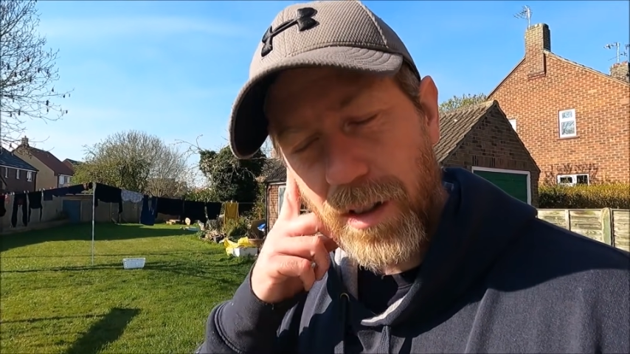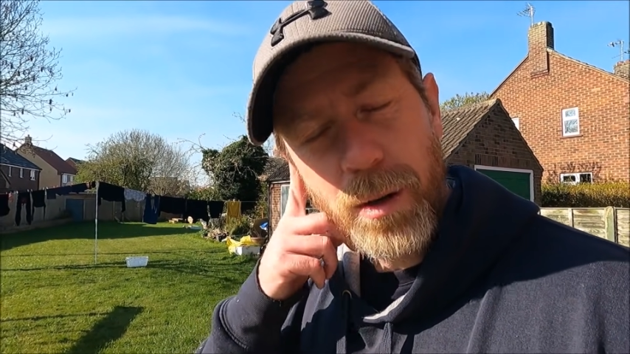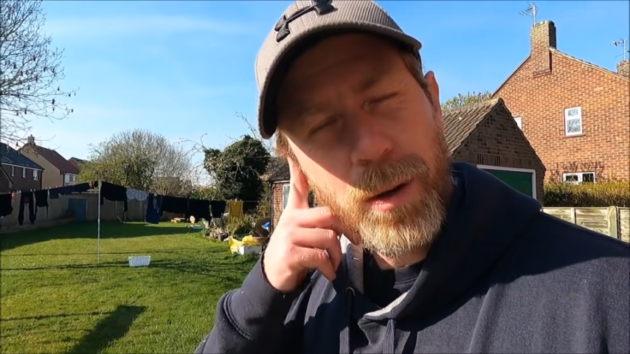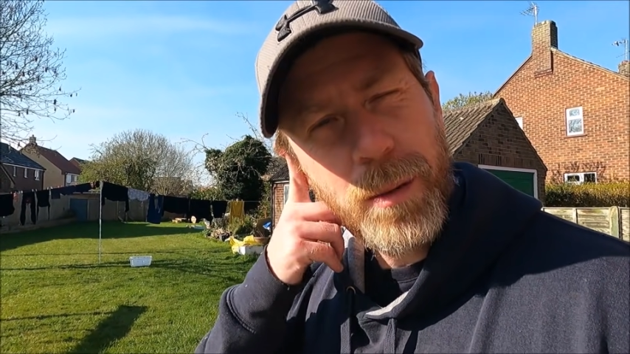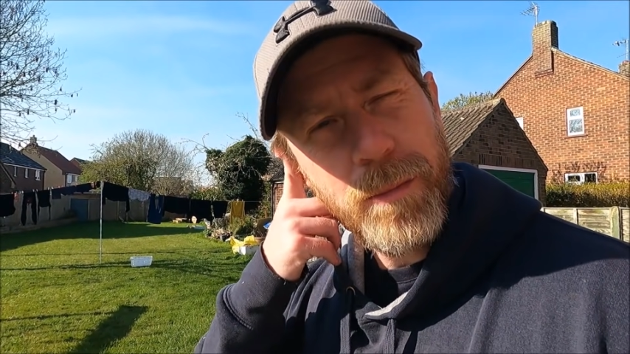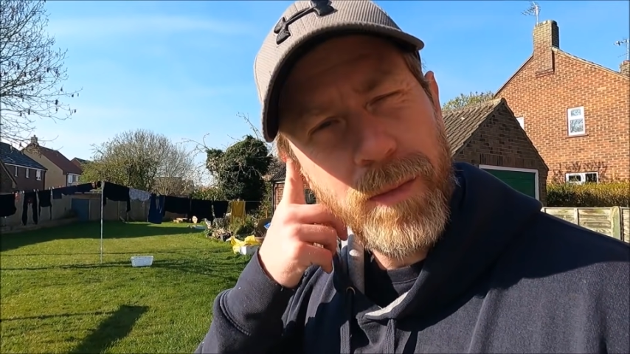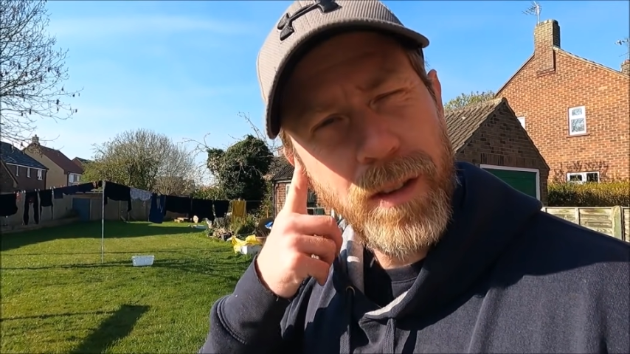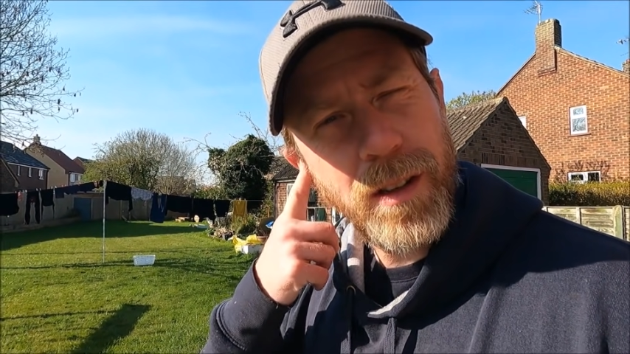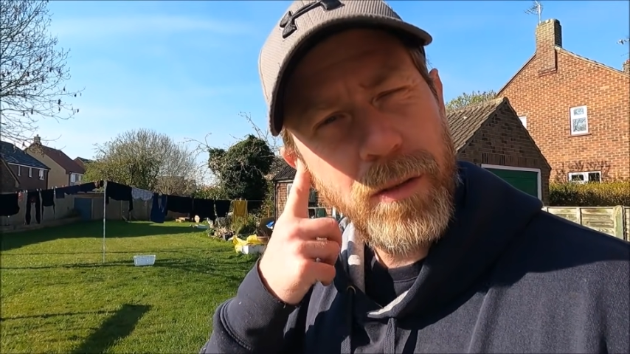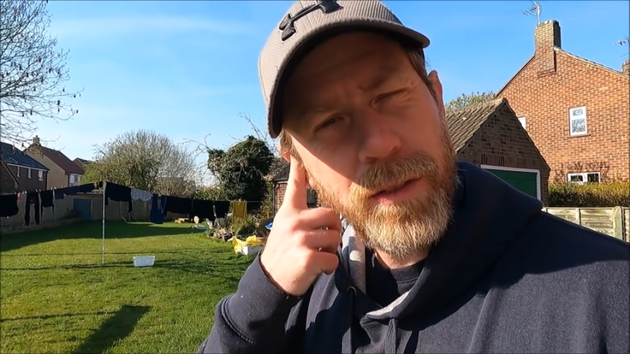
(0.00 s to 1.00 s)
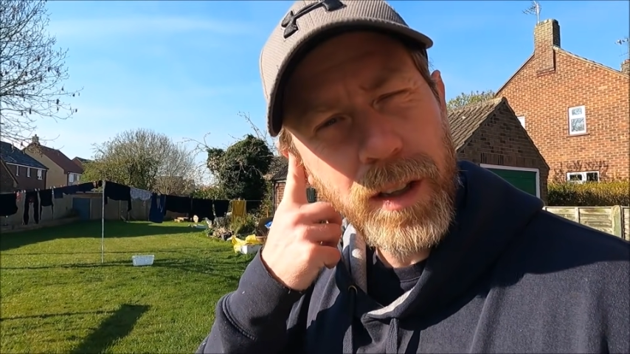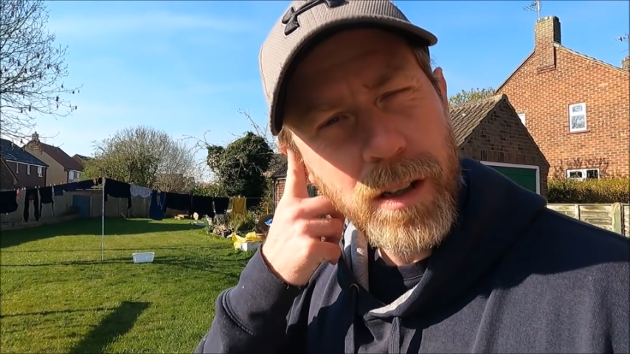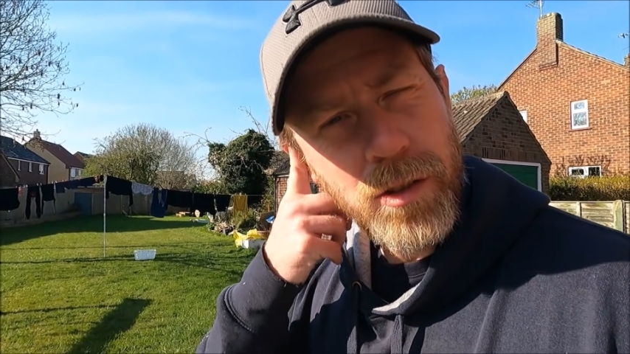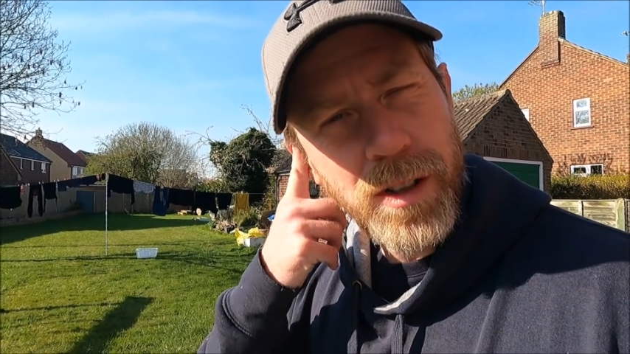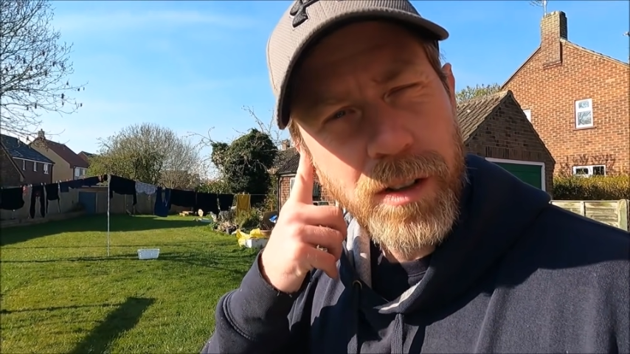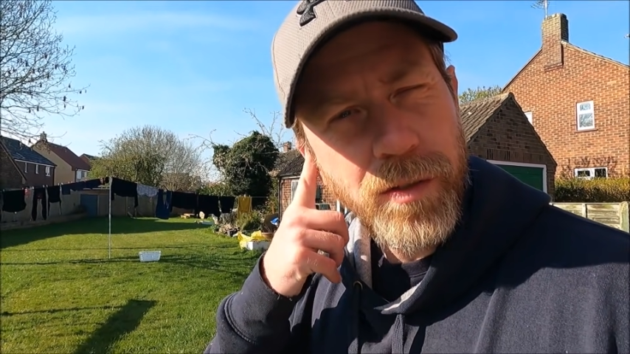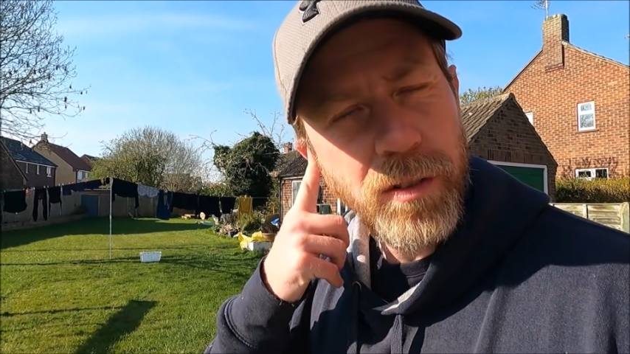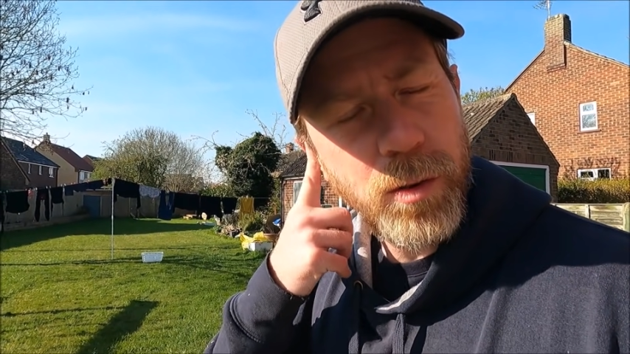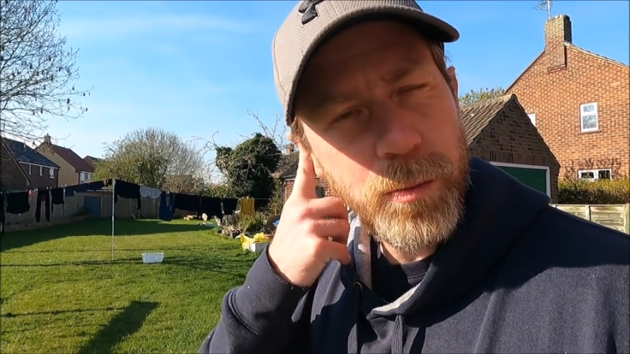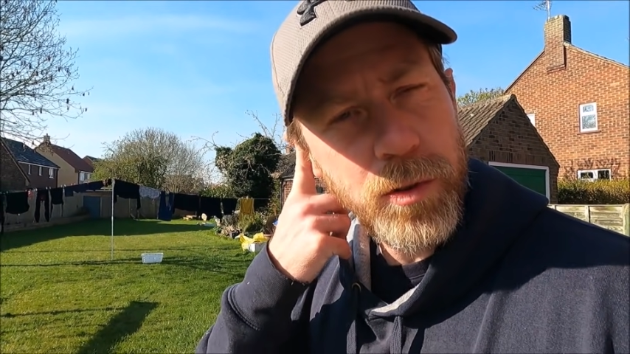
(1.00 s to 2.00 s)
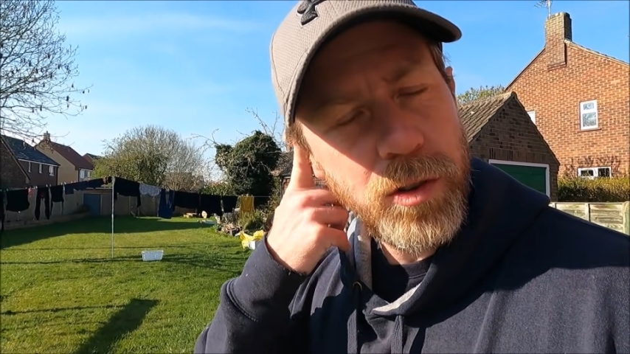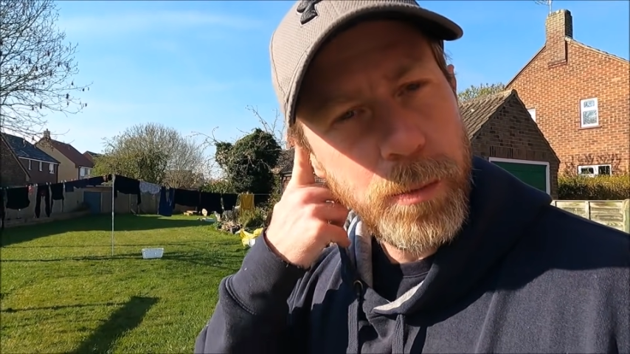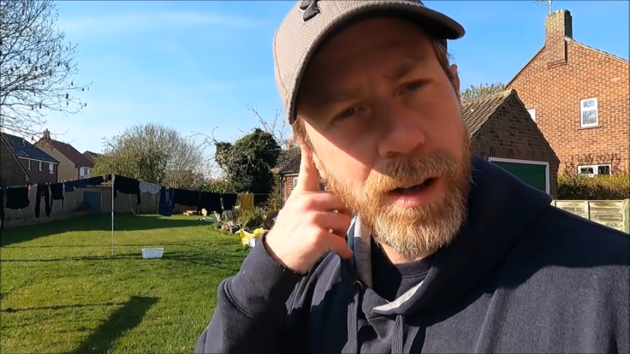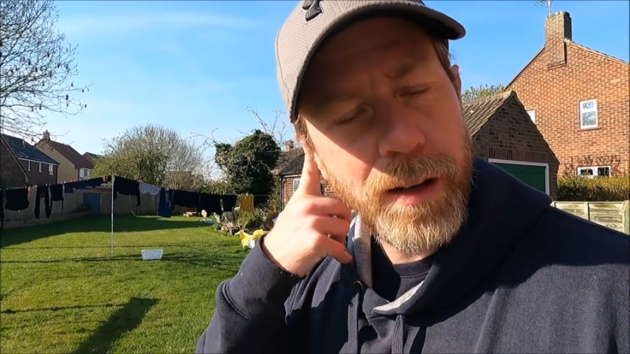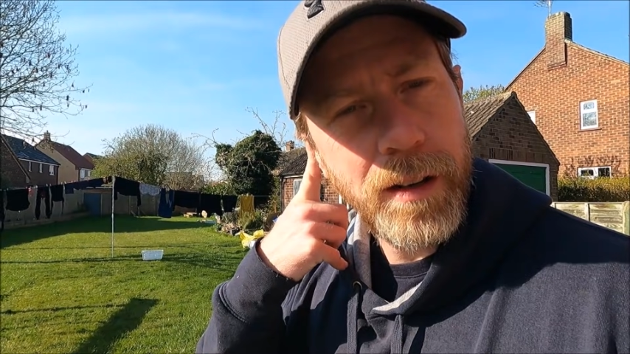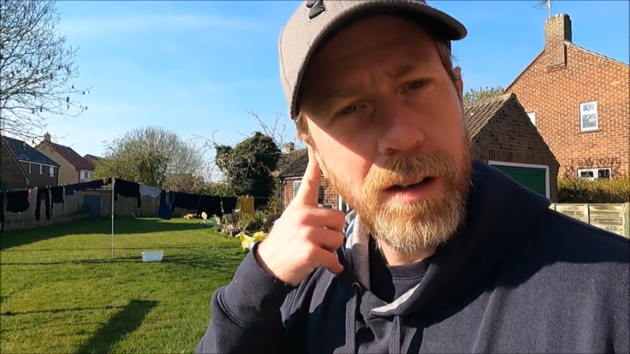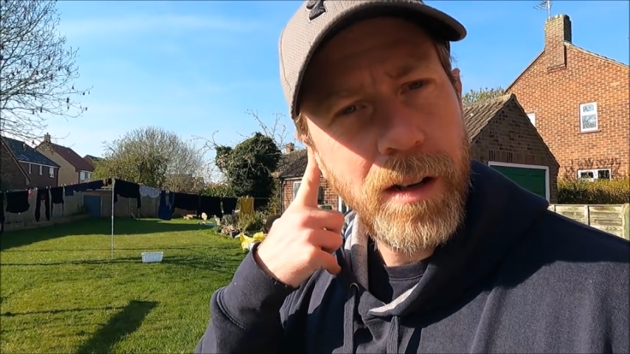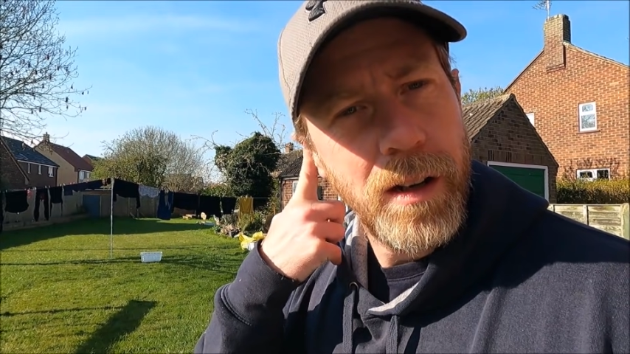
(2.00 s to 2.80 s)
So I didn't think 185 quid was too bad.